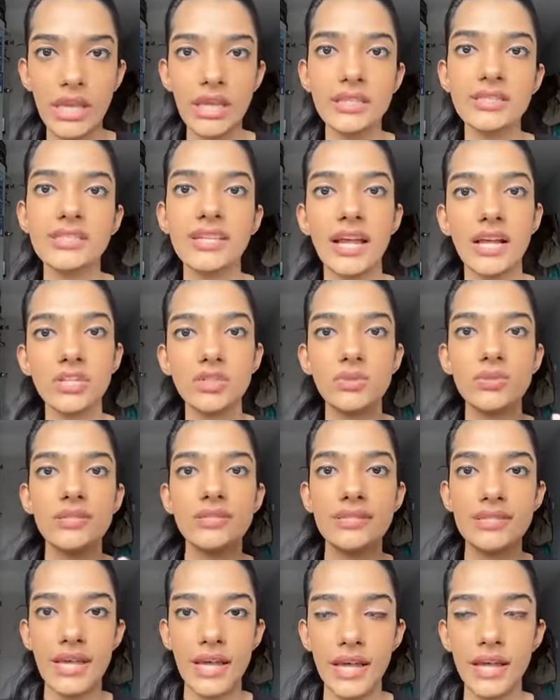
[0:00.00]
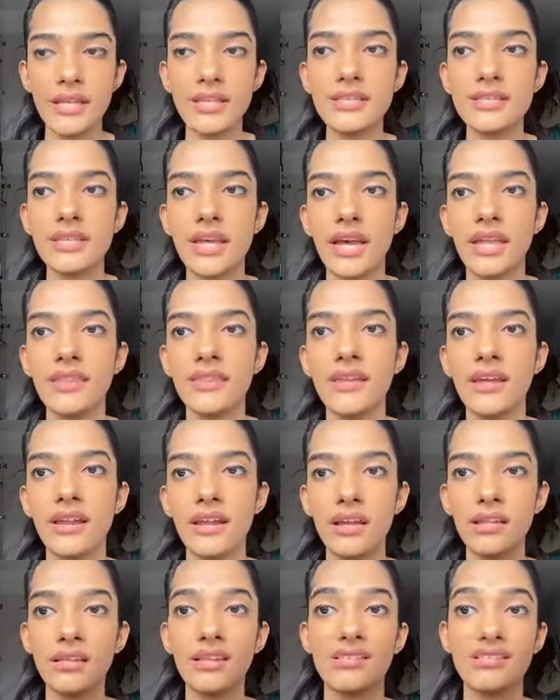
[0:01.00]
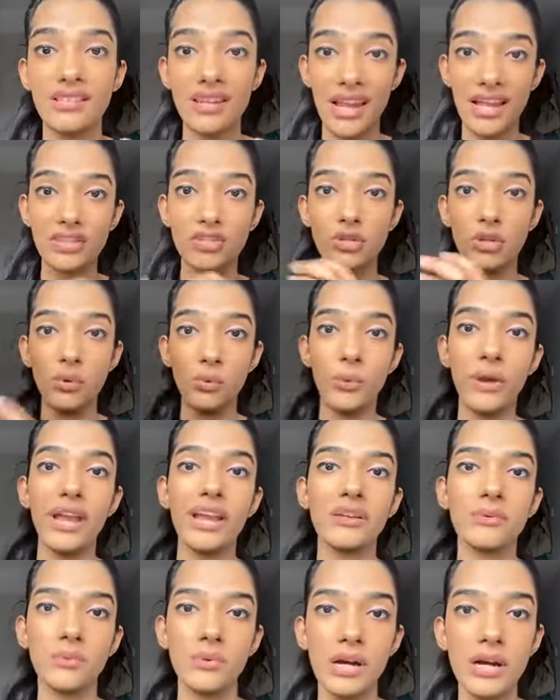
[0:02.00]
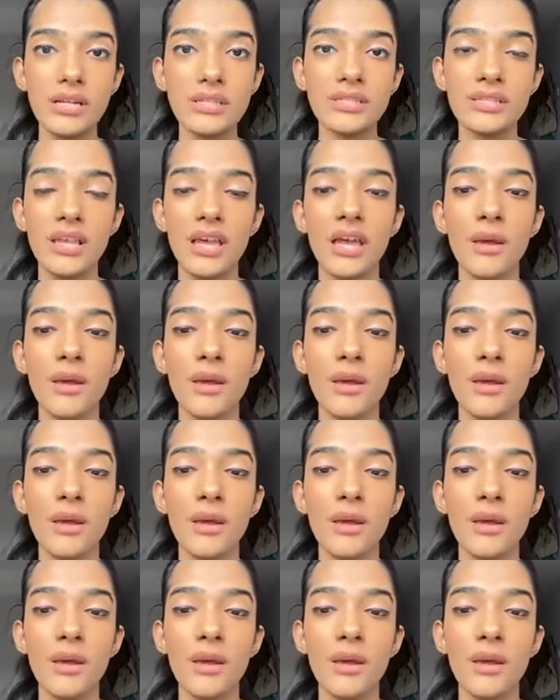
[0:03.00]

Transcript: it's an actual science, and there's an actual way it works.